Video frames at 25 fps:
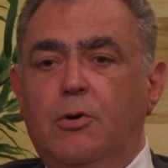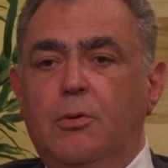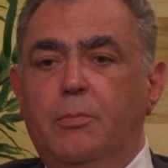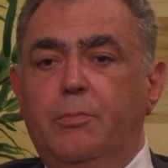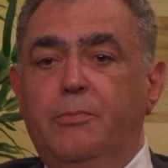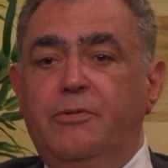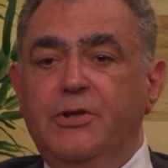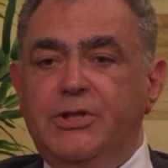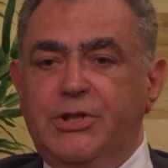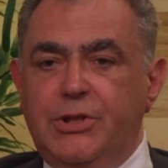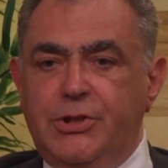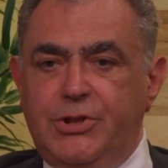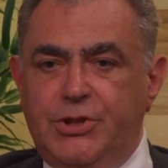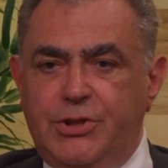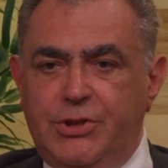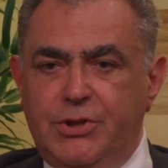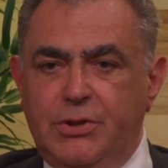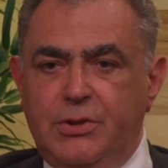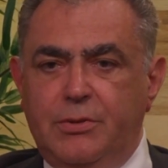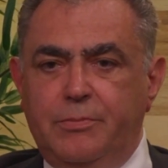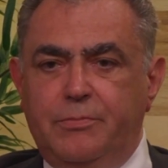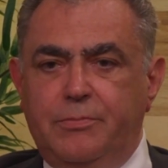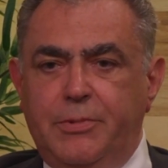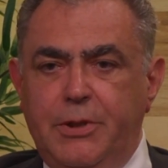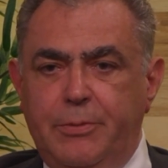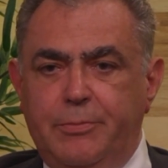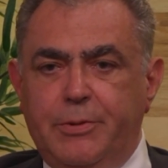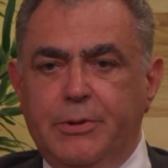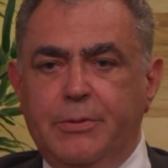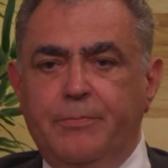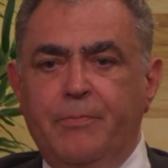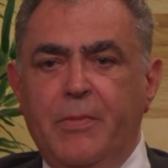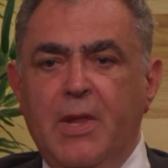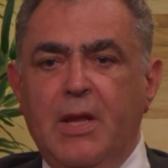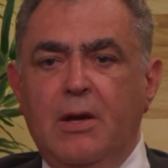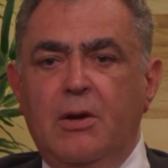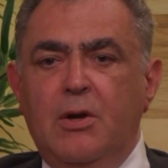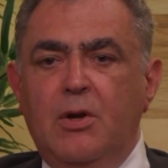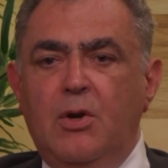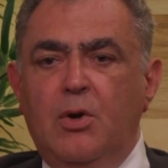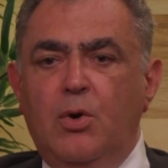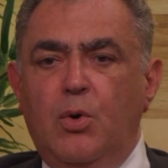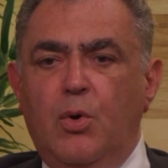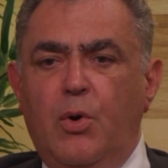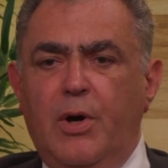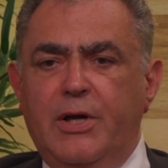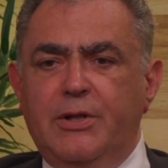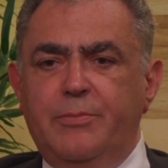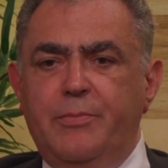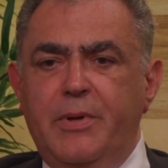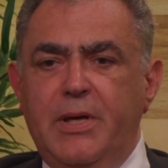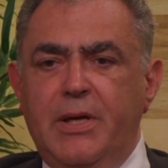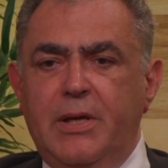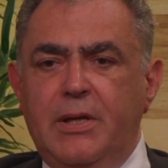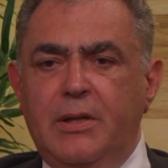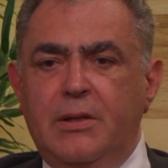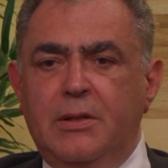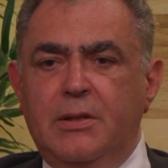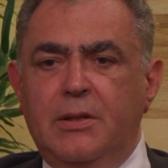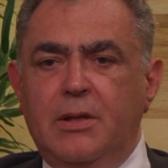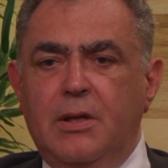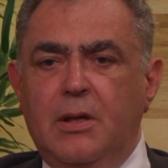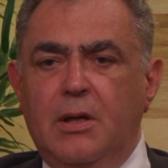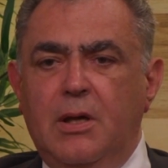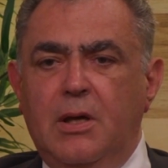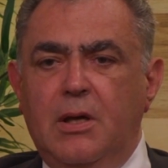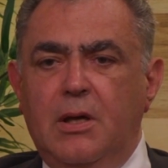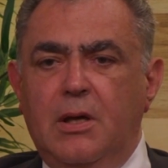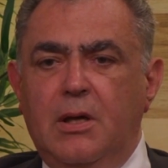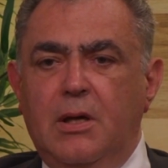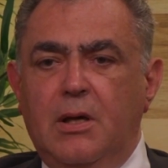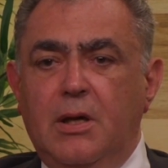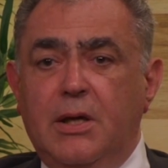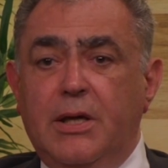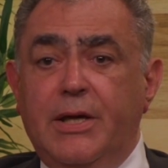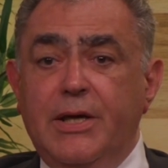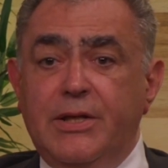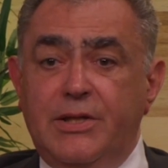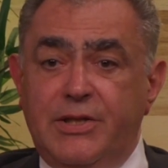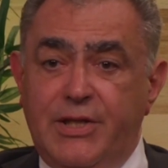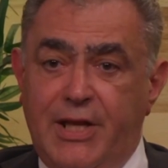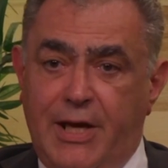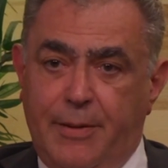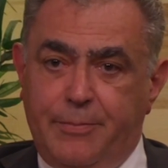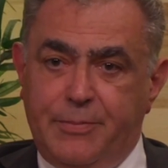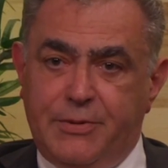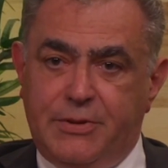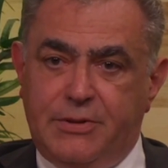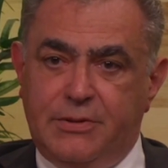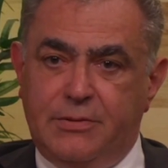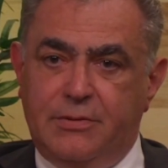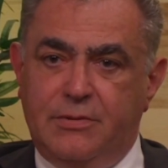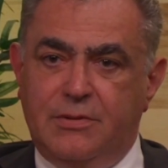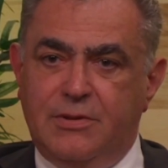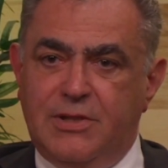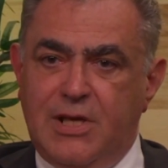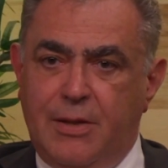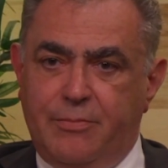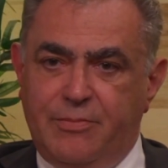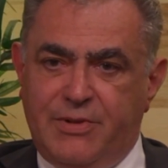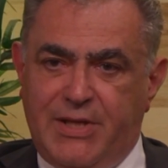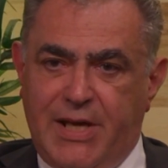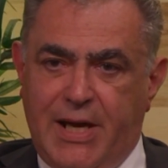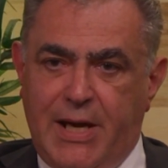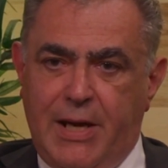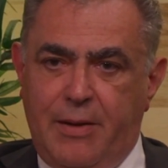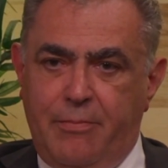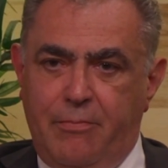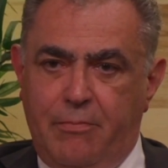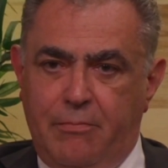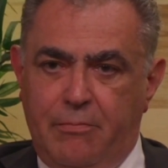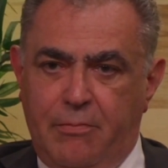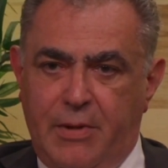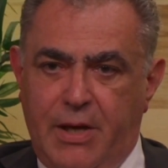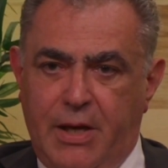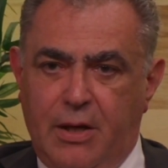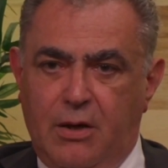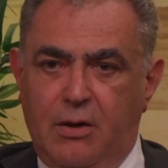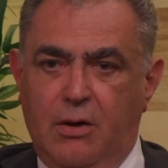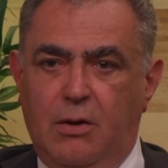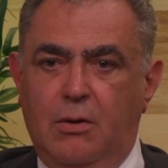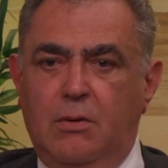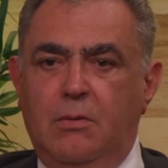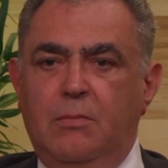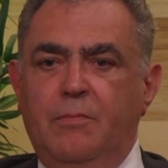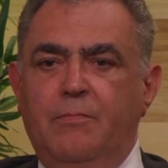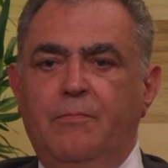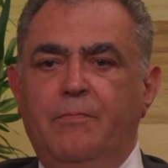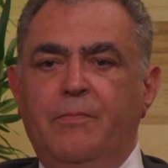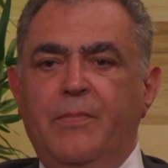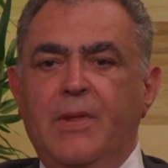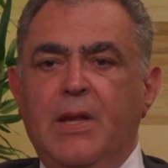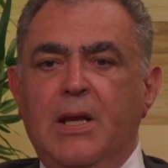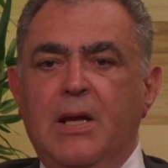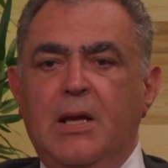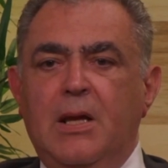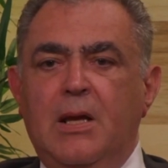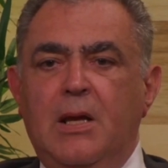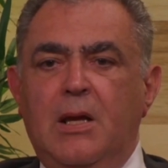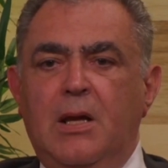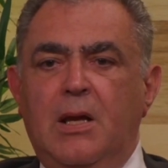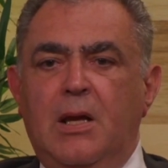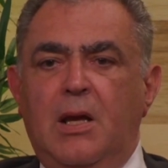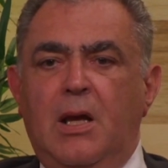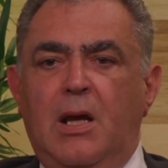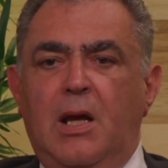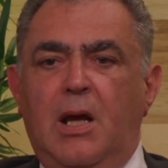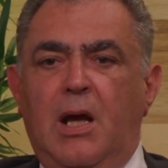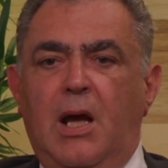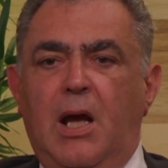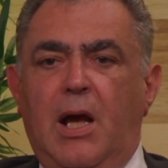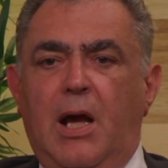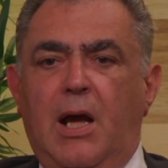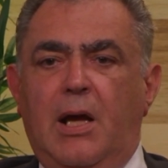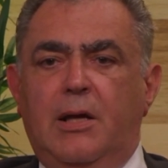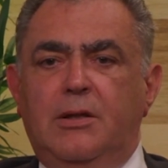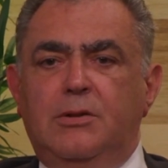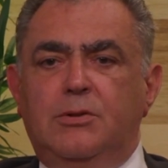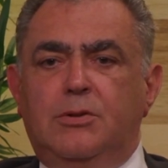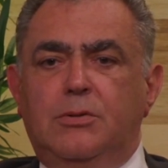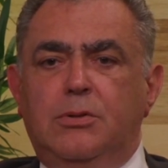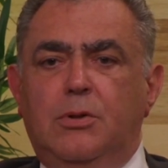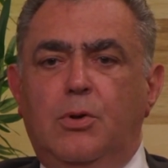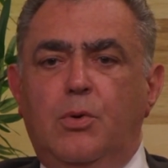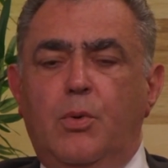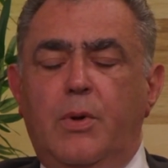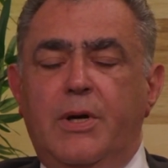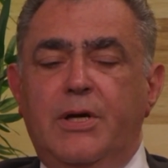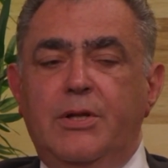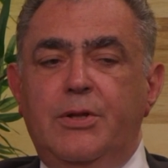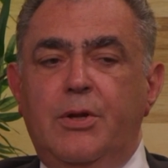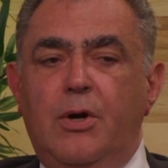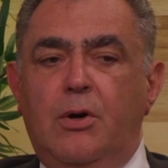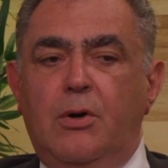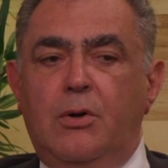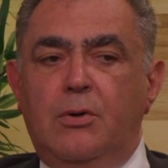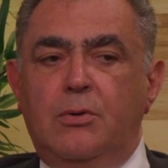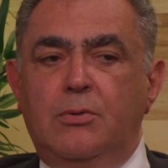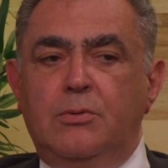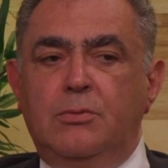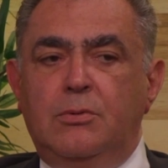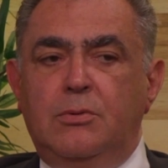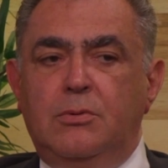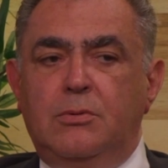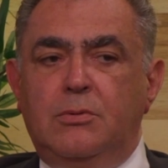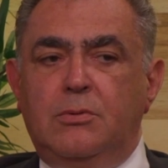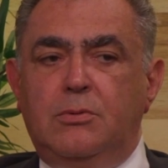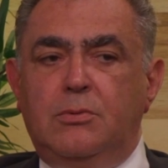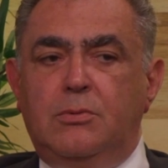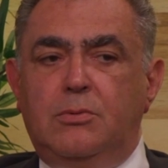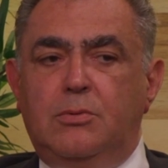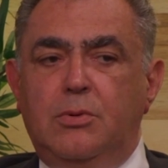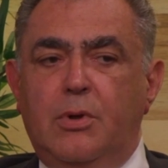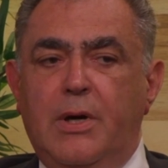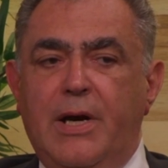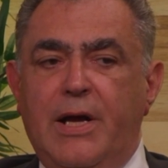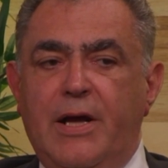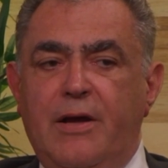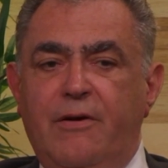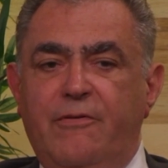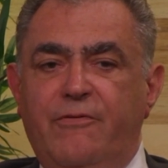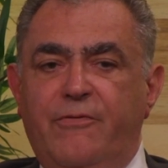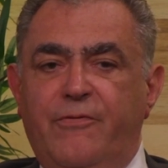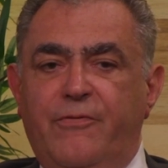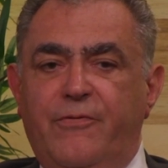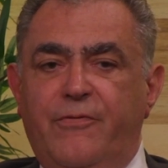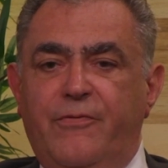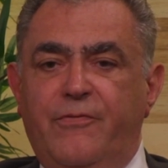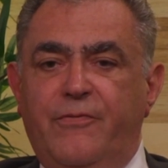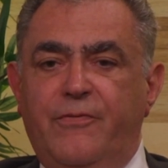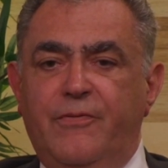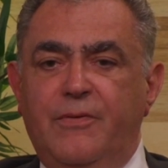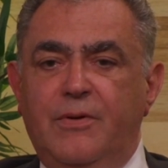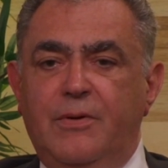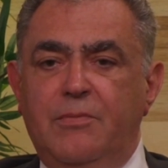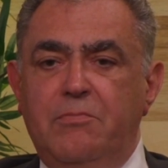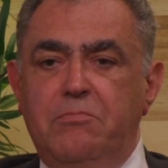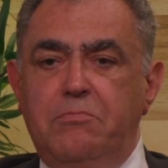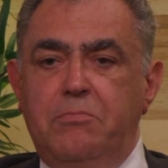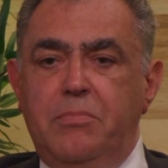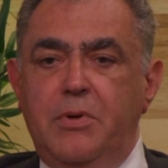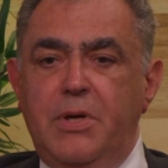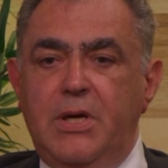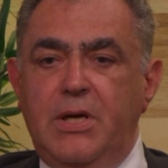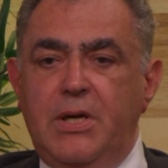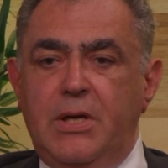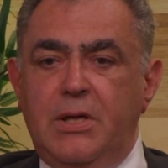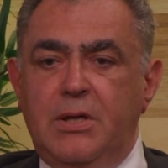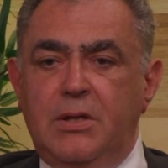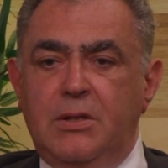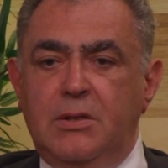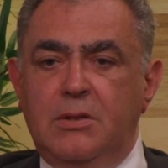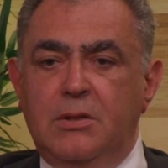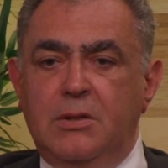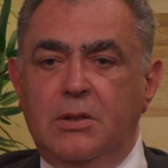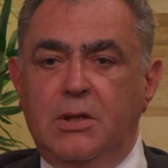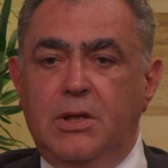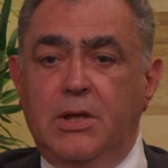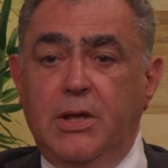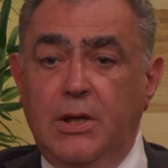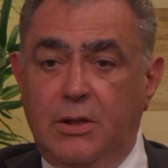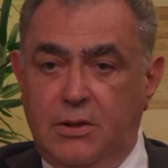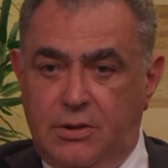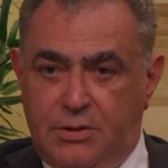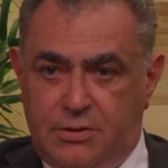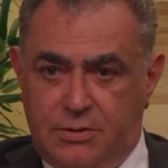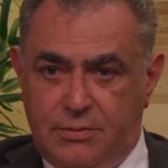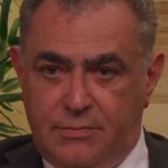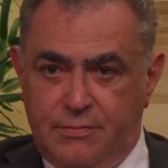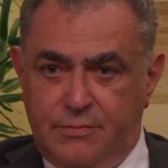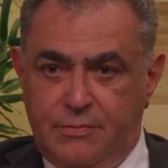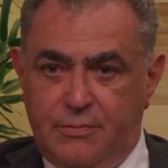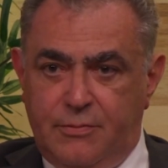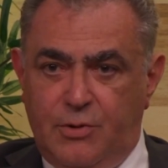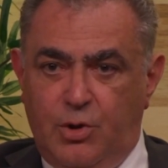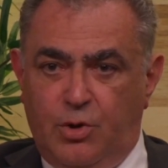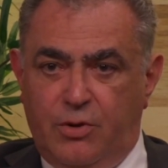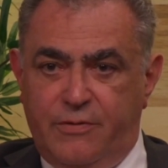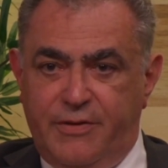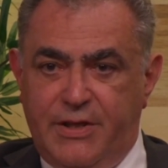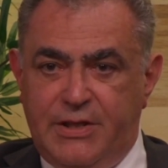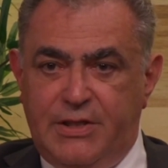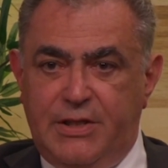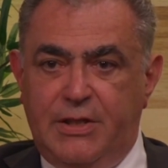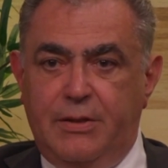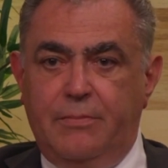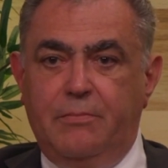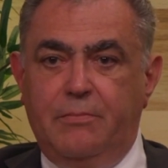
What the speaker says: British people who had been kidnapped some time ago and who were known to have been killed already.